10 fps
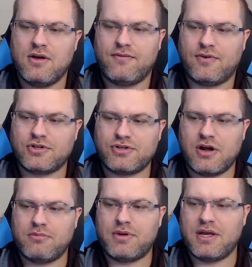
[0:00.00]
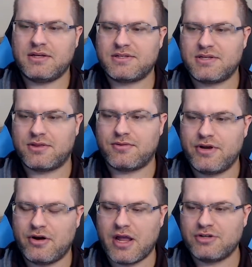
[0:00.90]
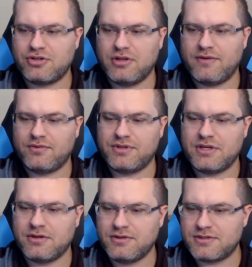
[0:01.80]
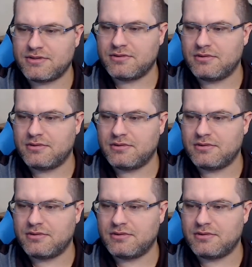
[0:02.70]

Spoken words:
first-round picks to 3-year entry-level deals.